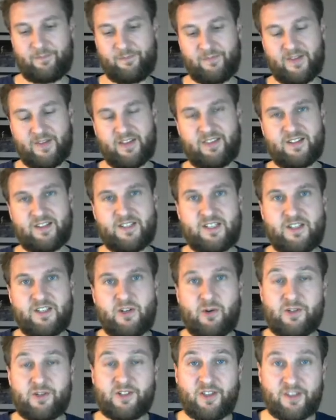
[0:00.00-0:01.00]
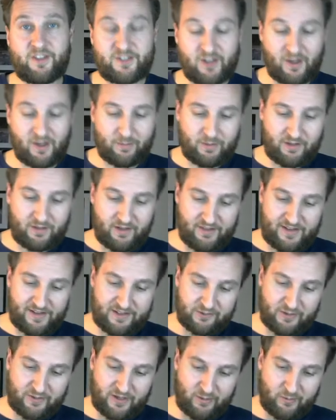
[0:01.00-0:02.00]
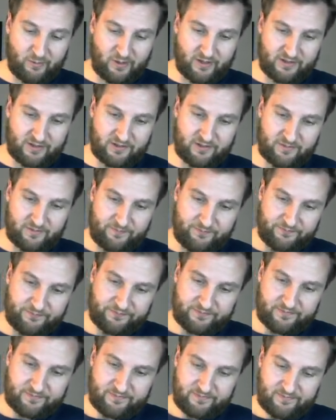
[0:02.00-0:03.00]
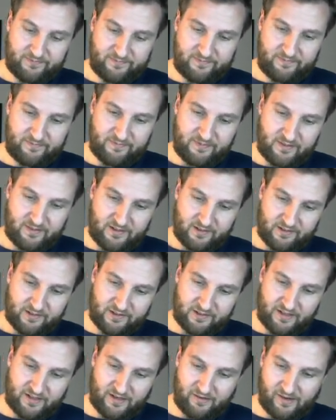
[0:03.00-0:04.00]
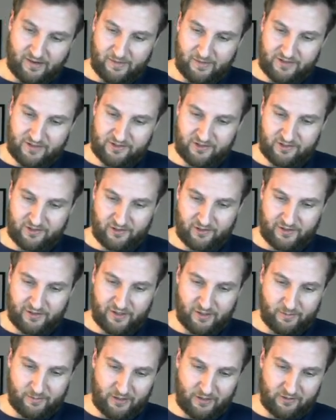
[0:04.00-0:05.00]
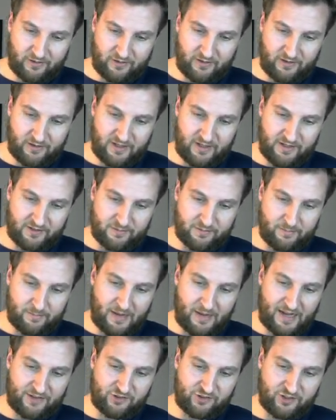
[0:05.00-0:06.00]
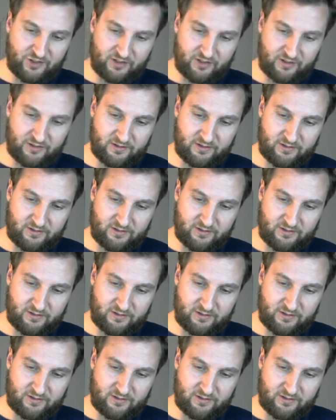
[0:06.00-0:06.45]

And the du is on the top. And that's what I want. So now I mentioned earlier about these matching.